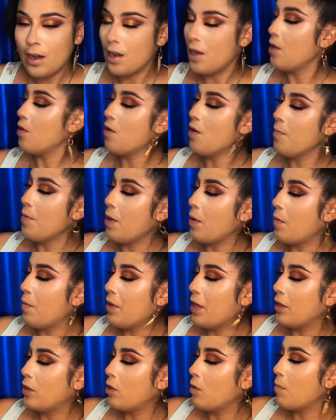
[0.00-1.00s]
Now going back
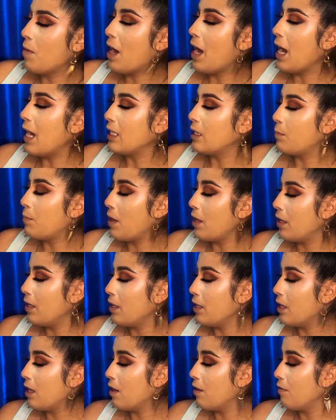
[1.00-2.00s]
with that Through My Eyes palette
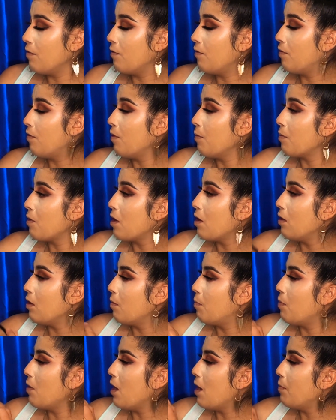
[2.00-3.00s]
again from
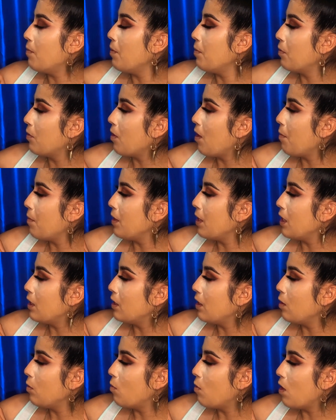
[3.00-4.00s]
ColourPop, I'm grabbing that
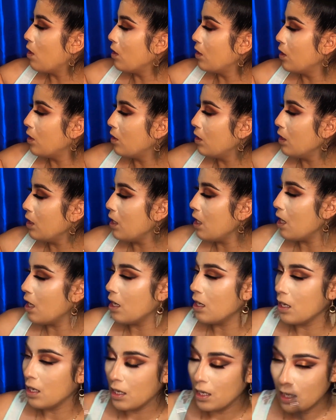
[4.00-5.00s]
shade Wild Soul
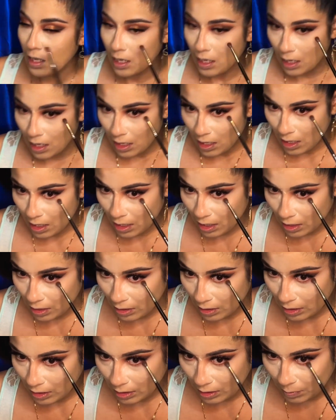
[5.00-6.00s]
again.
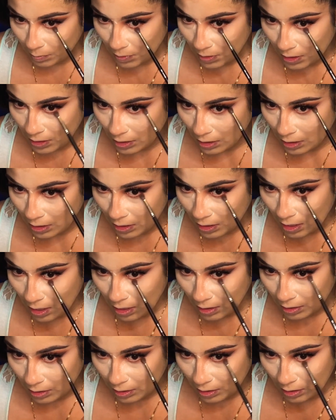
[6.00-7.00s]
And just placing
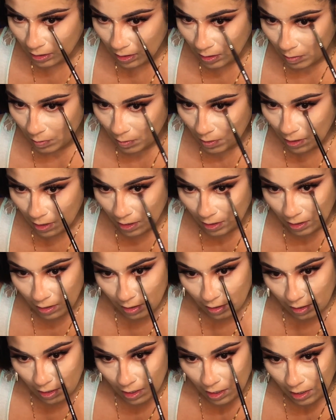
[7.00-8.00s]
that shade right
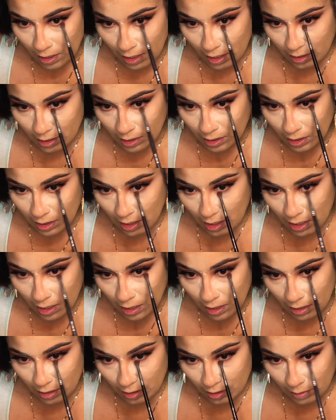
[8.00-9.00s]
underneath that shade.
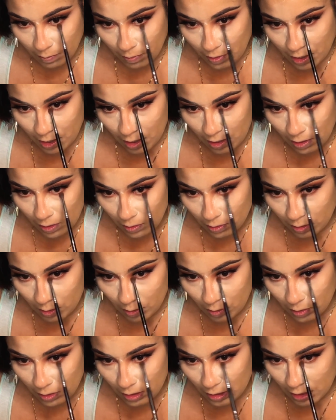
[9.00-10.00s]
Just blending those
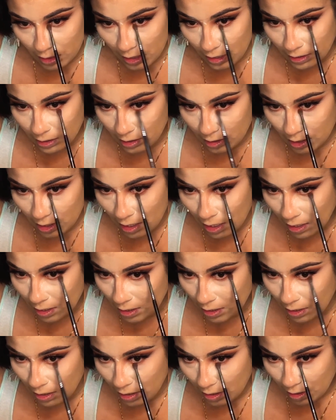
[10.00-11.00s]
two shades
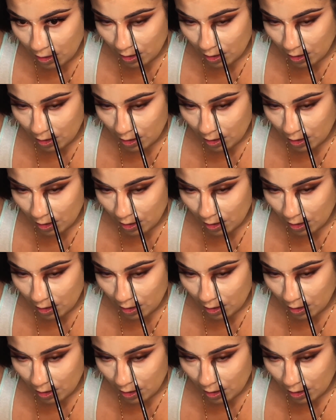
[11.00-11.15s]
together.